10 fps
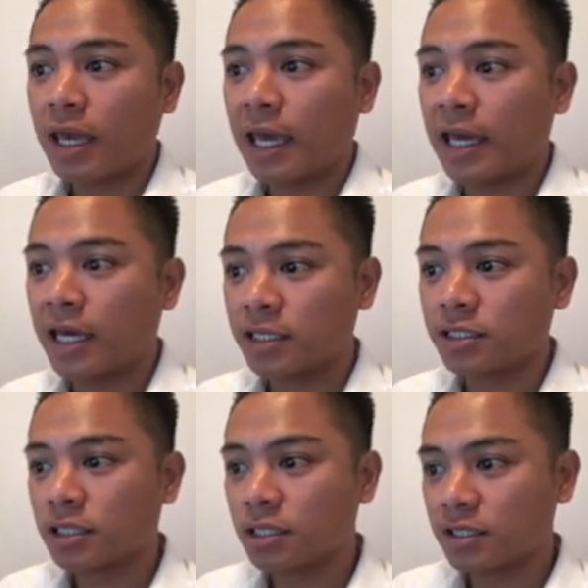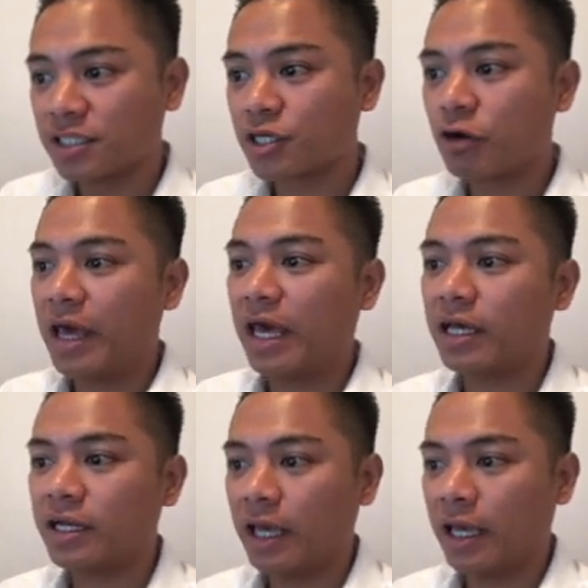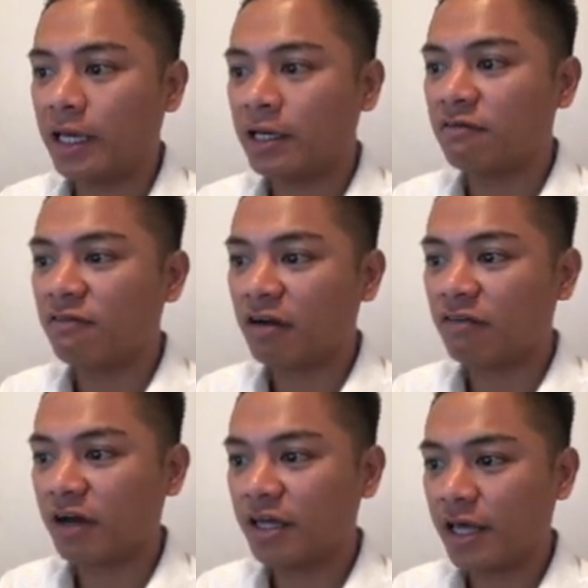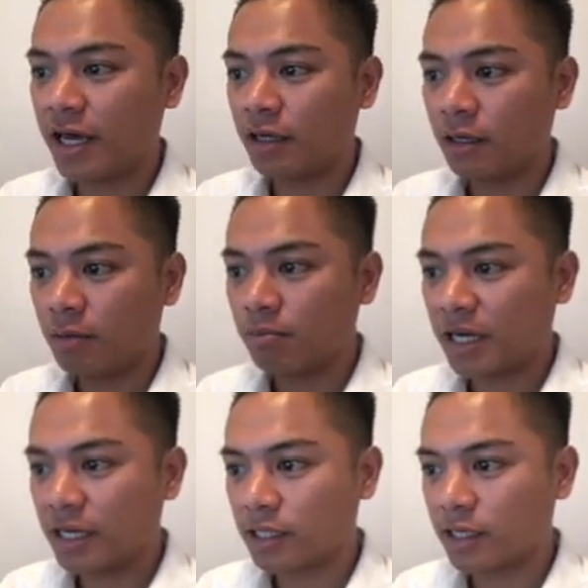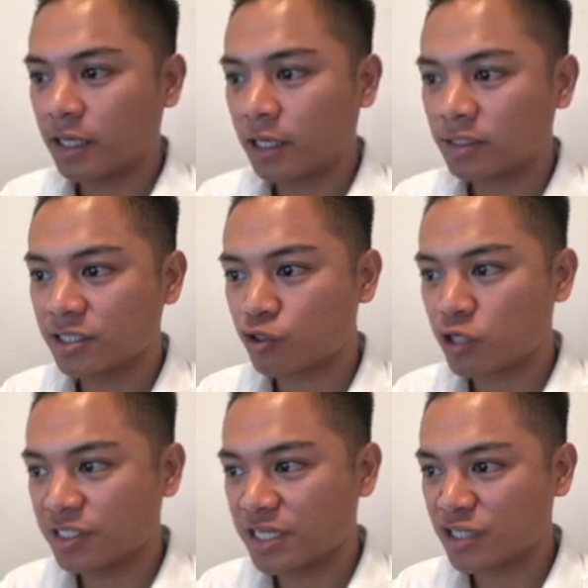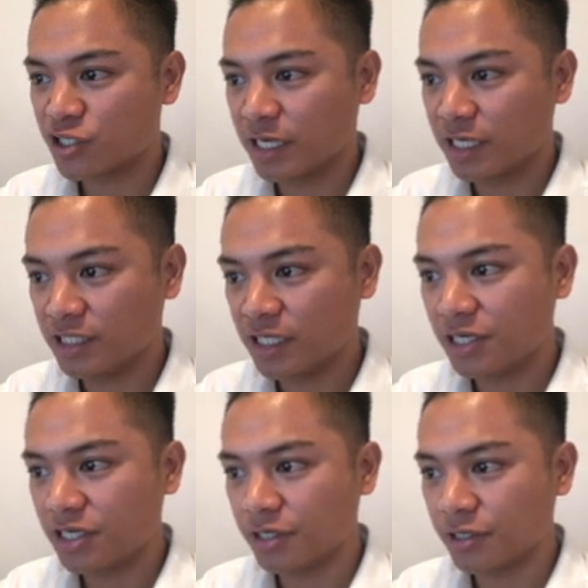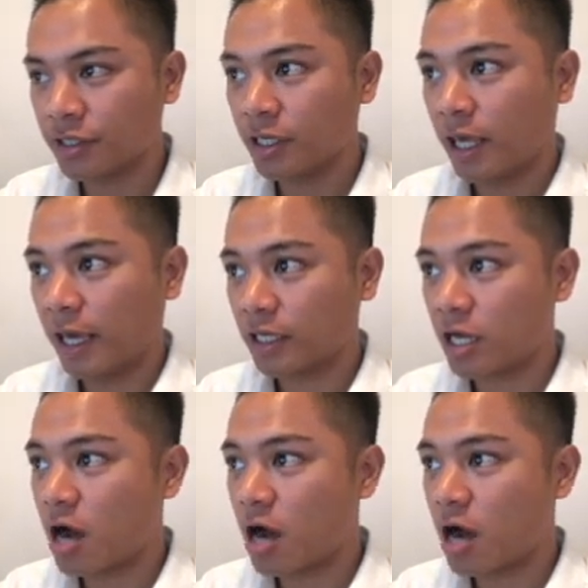and let's go ahead and verify that by clicking on this transaction ID here and